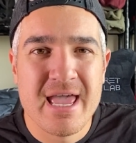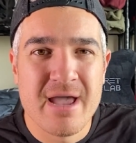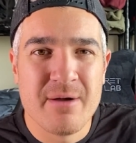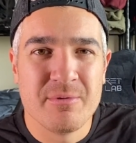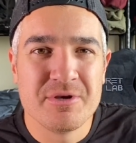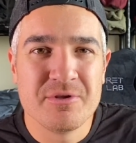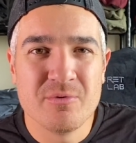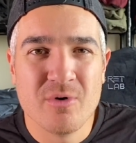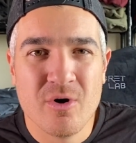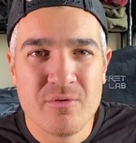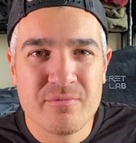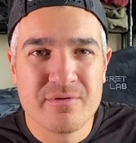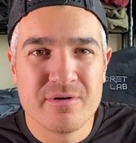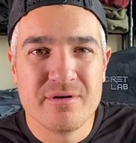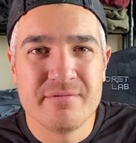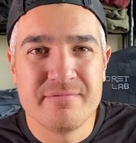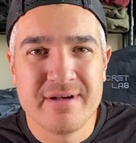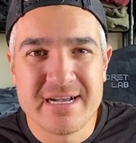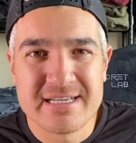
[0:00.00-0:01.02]
And when you
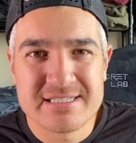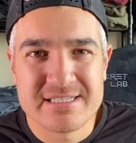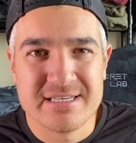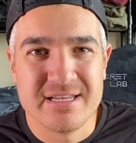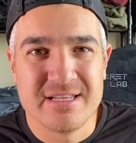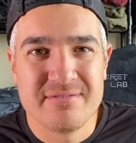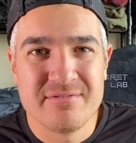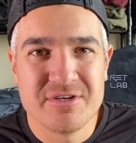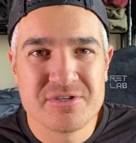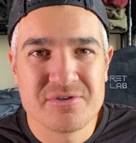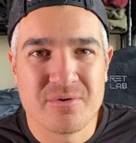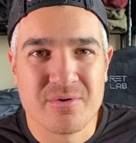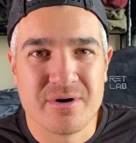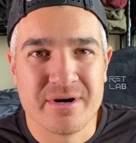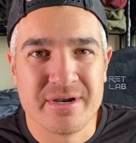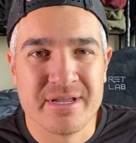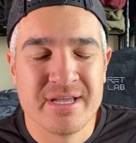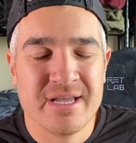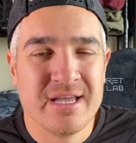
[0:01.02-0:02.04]
overinvest in
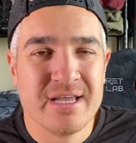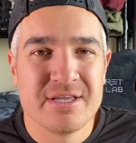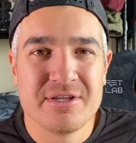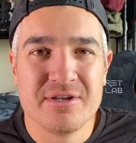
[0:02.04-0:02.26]
inventory,